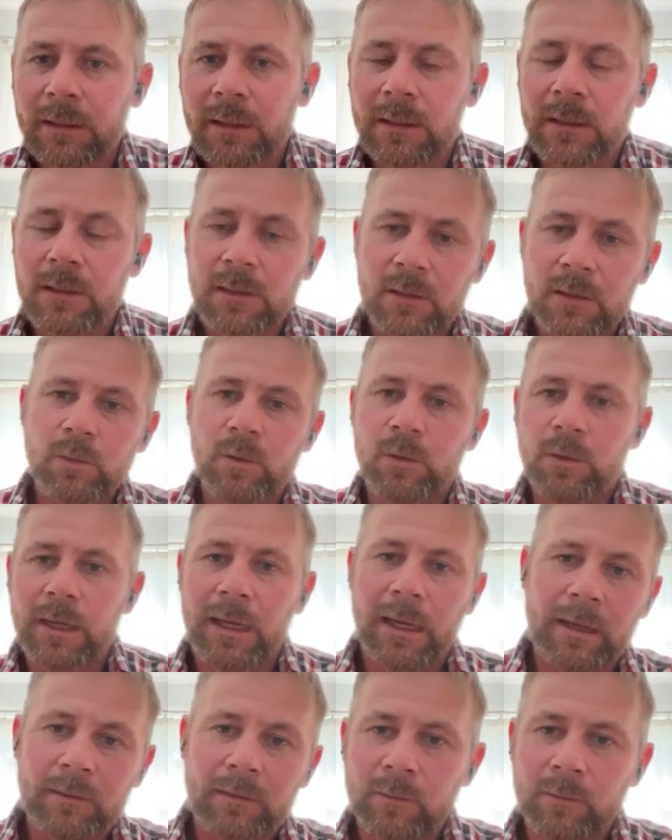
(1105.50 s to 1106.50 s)
And you just
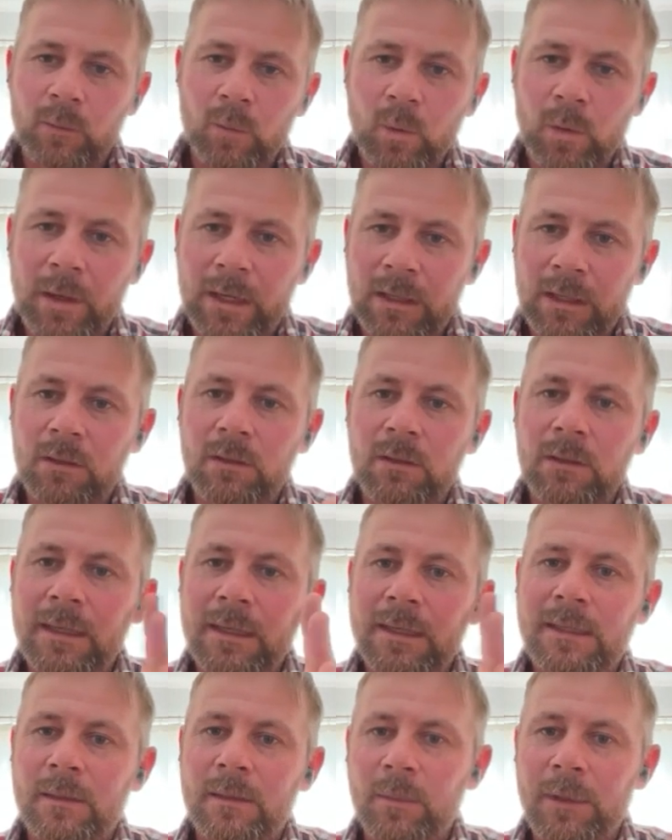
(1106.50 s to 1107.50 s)
work out where you
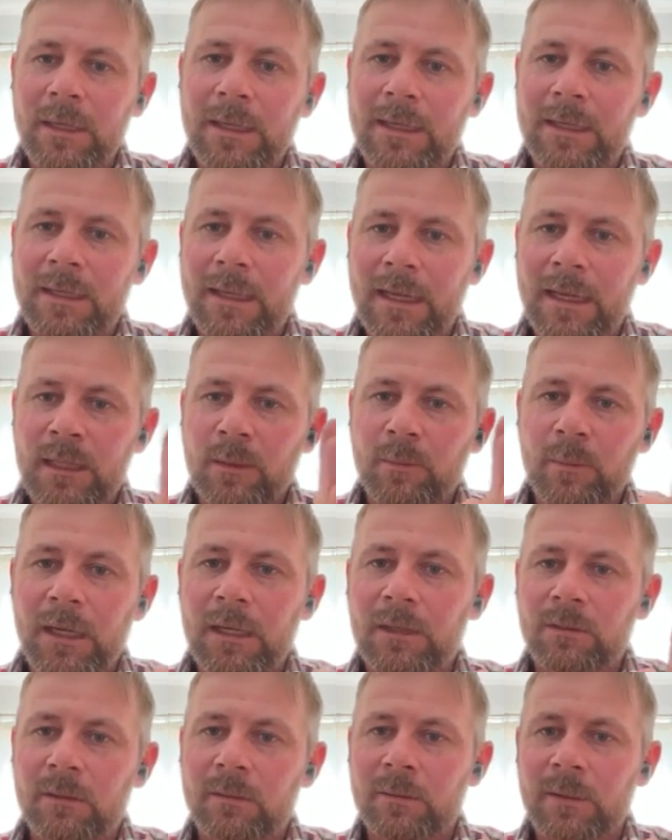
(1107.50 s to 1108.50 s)
need to be in that
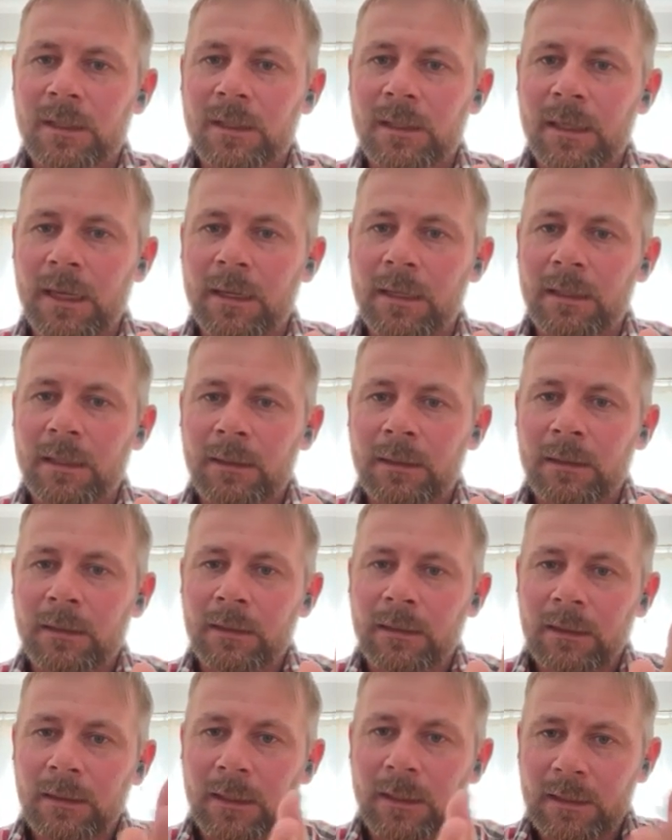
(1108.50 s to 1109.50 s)
spectrum to say,
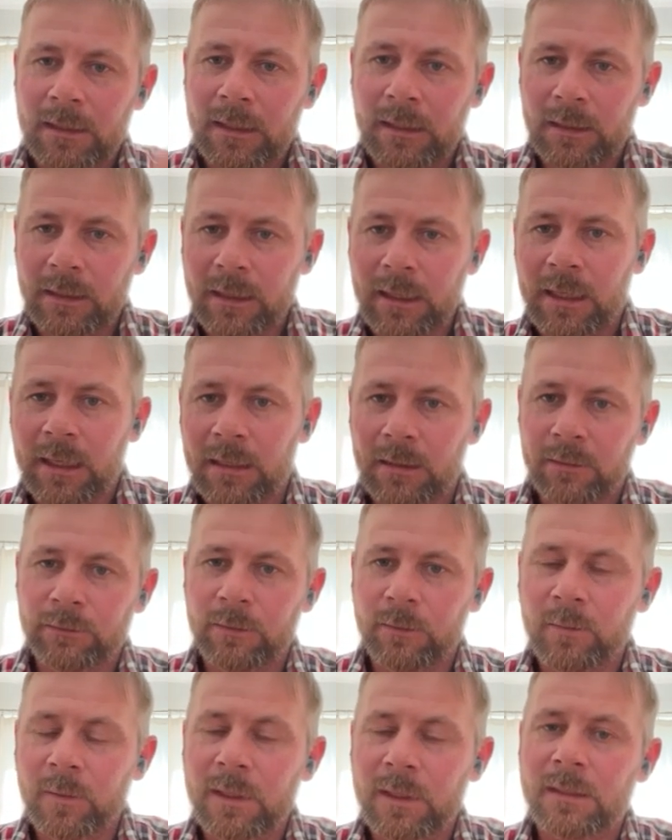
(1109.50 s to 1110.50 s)
let's get to canter
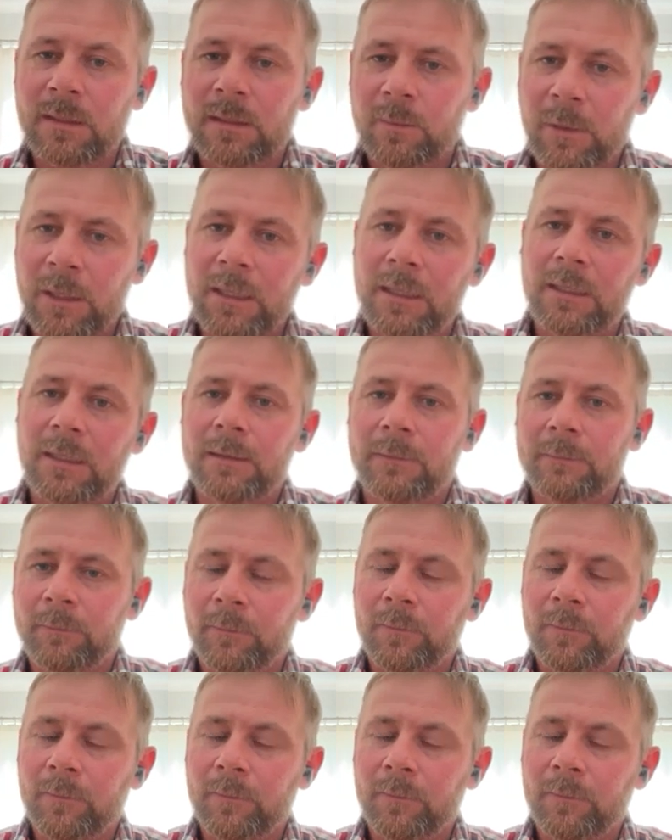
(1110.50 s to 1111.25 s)
from this speed.